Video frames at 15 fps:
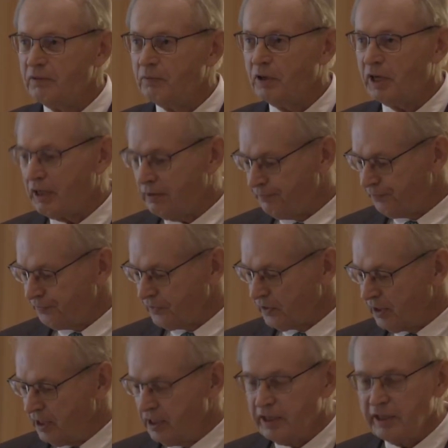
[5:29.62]
Well,
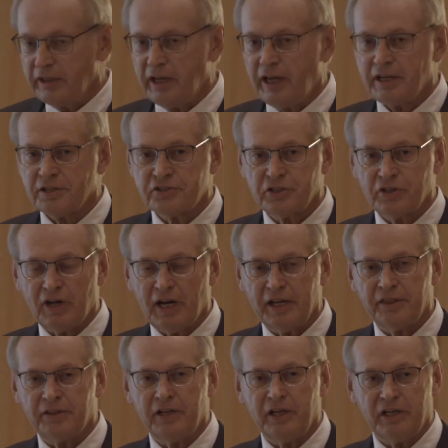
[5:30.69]
the answer, I
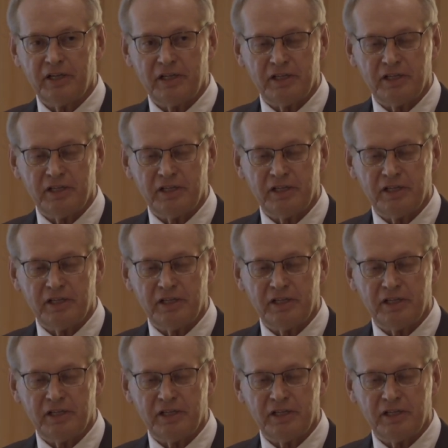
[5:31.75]
think,